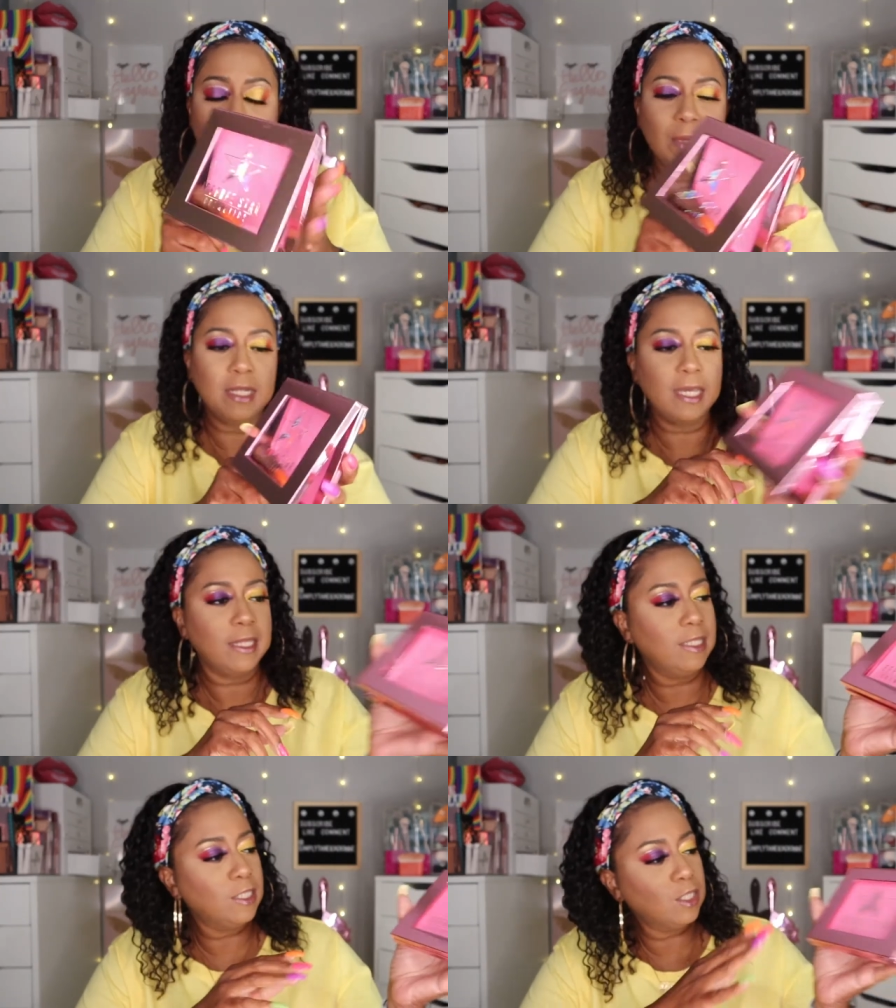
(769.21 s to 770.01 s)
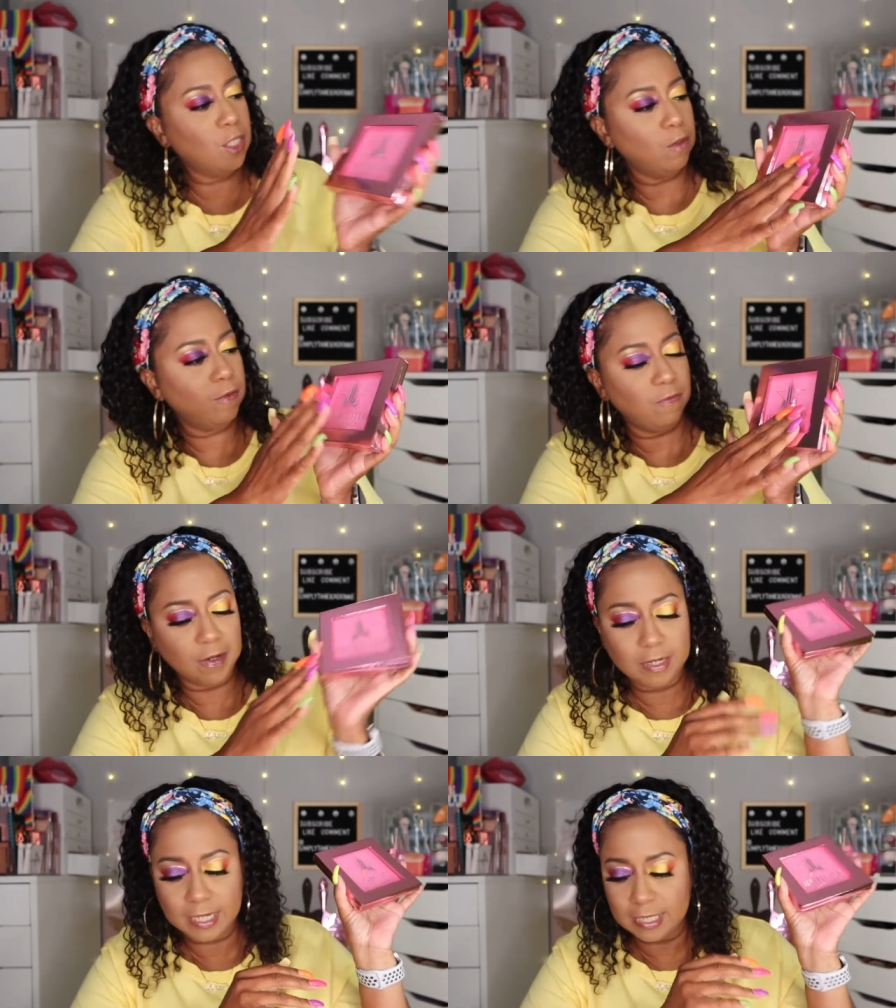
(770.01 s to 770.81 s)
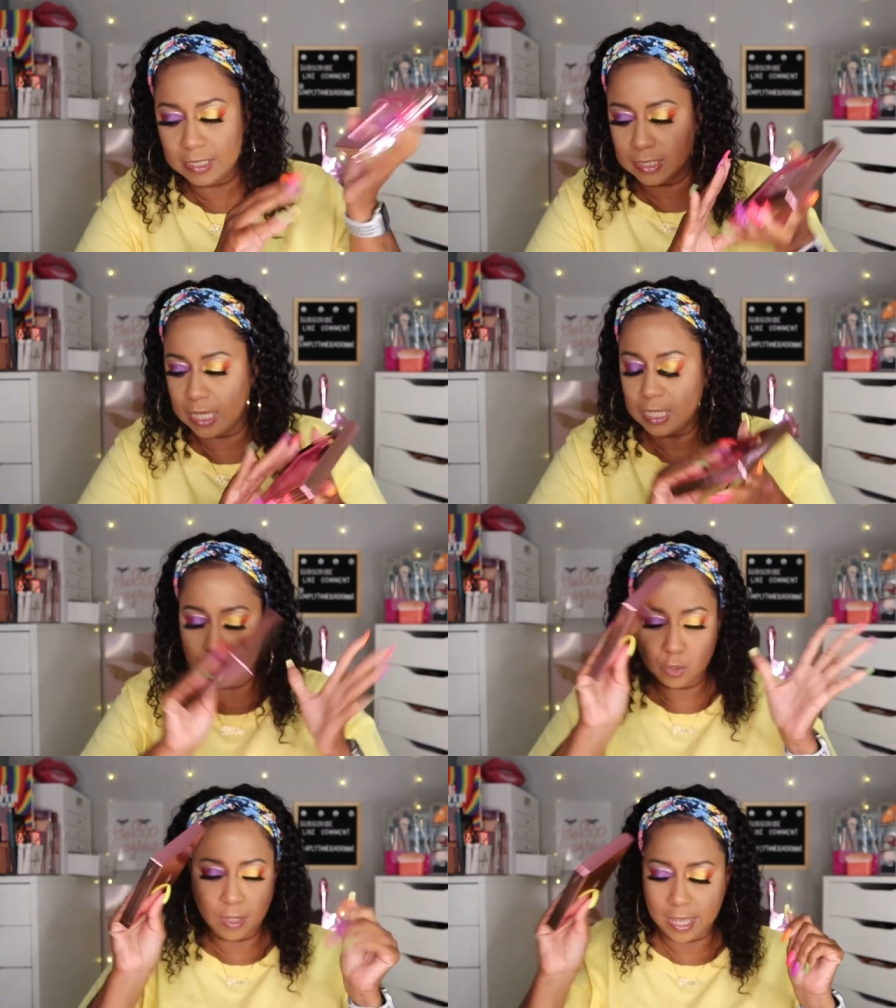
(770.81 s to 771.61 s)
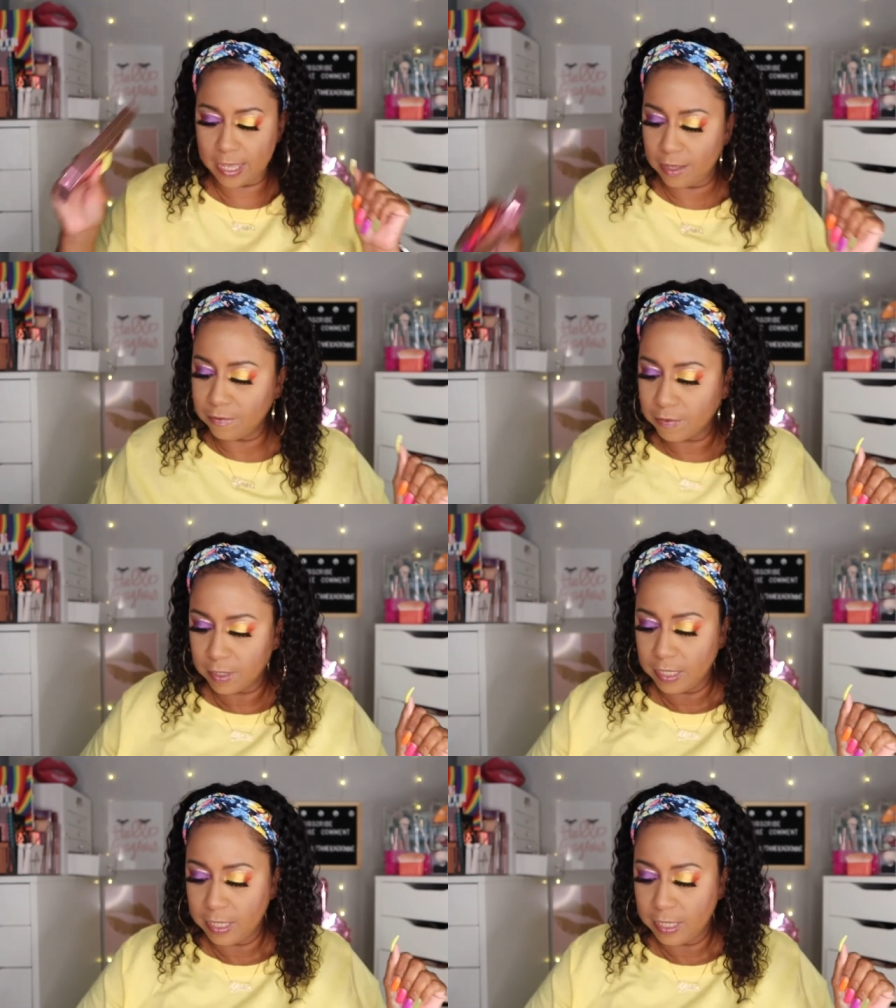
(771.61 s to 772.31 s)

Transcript: But yeah, this is cute. Very nice to have.